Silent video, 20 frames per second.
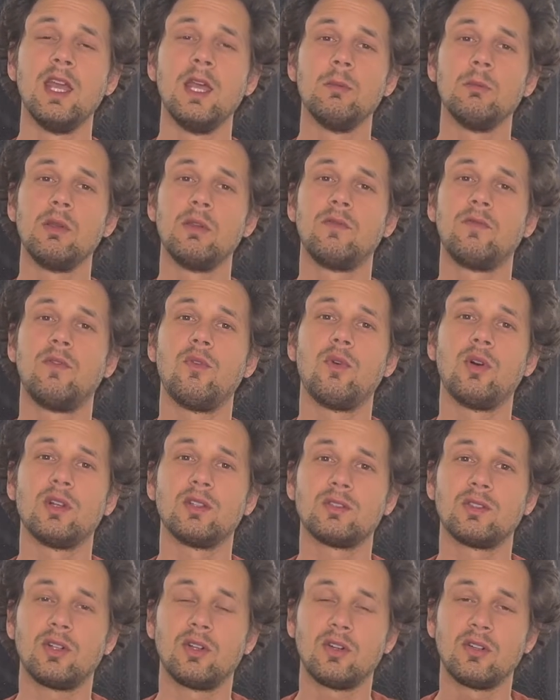before
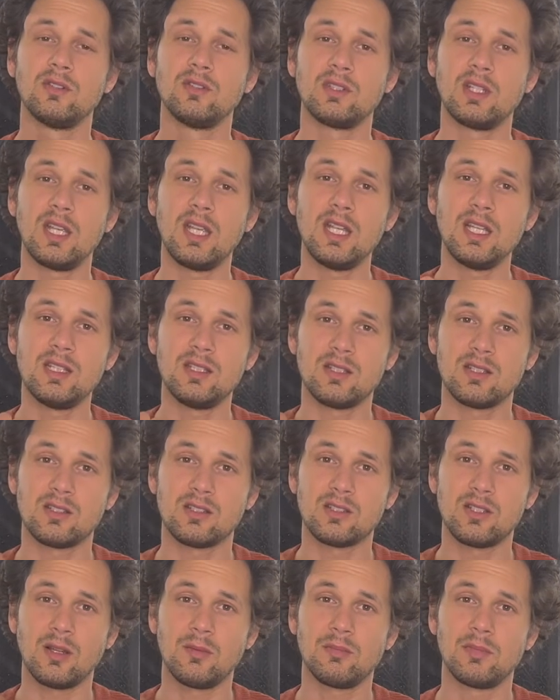it turns into
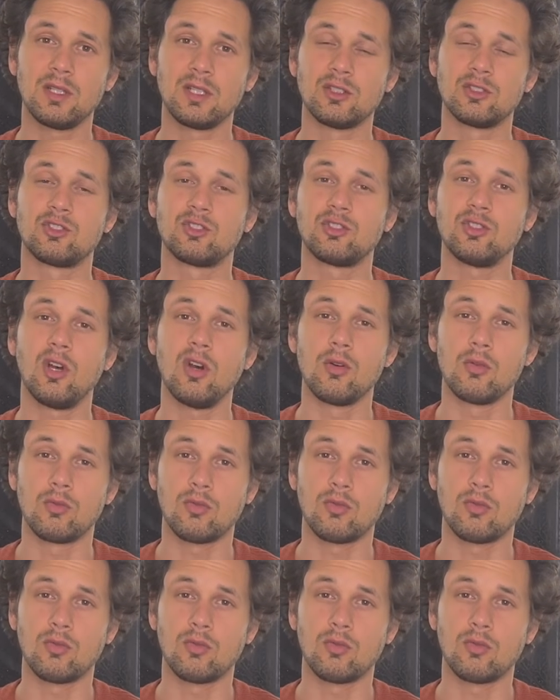something so